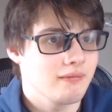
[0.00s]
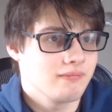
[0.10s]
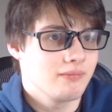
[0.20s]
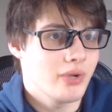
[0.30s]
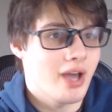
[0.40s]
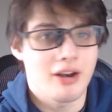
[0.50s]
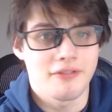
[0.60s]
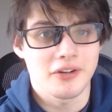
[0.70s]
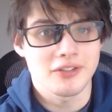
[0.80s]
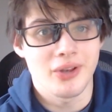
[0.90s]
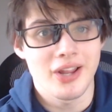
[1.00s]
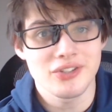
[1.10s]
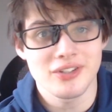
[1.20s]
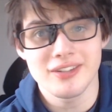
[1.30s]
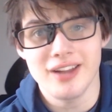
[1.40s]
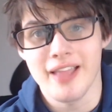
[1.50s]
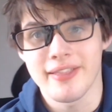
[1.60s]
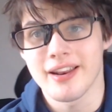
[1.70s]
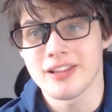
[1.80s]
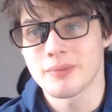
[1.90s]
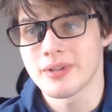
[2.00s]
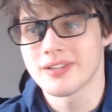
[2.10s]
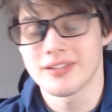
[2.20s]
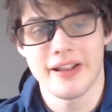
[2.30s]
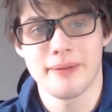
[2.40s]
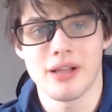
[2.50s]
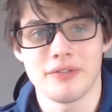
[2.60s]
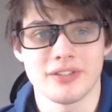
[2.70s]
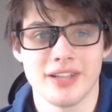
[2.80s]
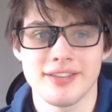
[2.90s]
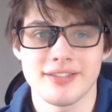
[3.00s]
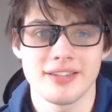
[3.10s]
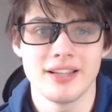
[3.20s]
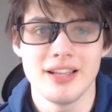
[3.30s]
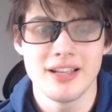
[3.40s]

we got our first donation, and then it's been sustainable ever since.